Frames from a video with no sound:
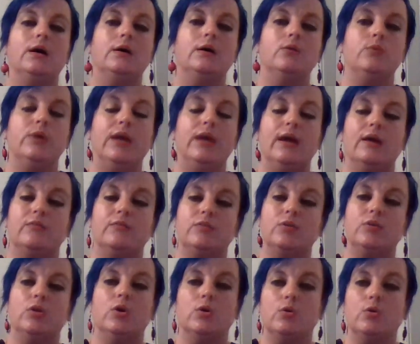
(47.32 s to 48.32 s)
we have
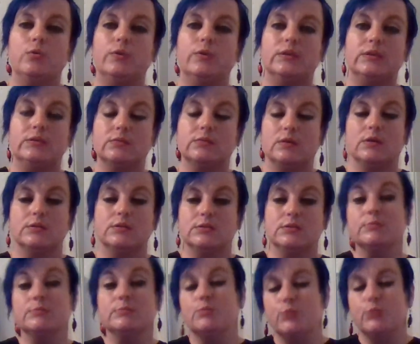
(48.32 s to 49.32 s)
to know that these
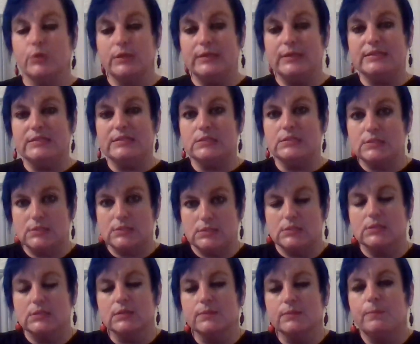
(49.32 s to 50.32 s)
concepts
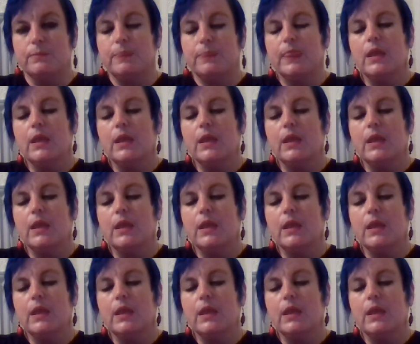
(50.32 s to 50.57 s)
pre-existed.